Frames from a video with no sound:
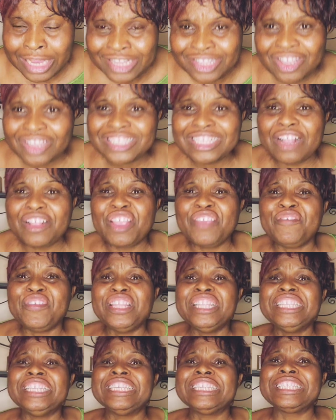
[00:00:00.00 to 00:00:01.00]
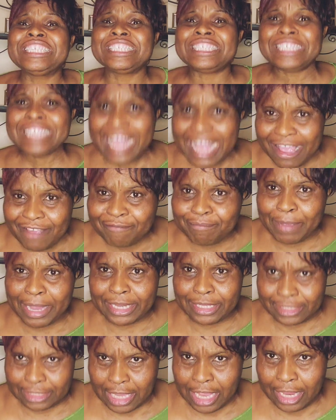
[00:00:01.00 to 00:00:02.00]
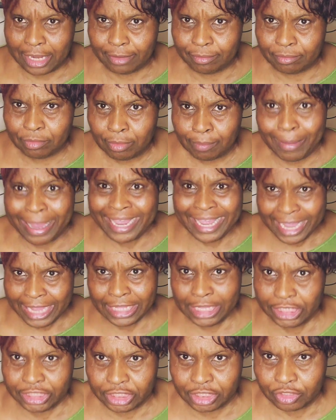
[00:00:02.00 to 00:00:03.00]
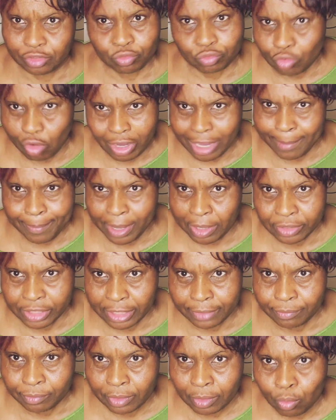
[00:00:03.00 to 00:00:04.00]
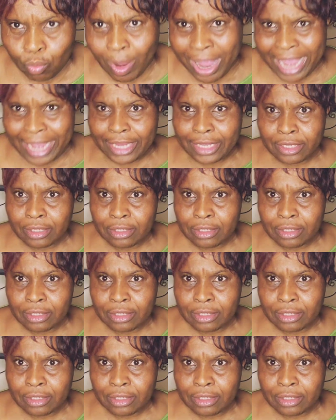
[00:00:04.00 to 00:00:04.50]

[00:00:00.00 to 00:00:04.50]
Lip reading: does not even deserve my time, my energy to talk about them. Why?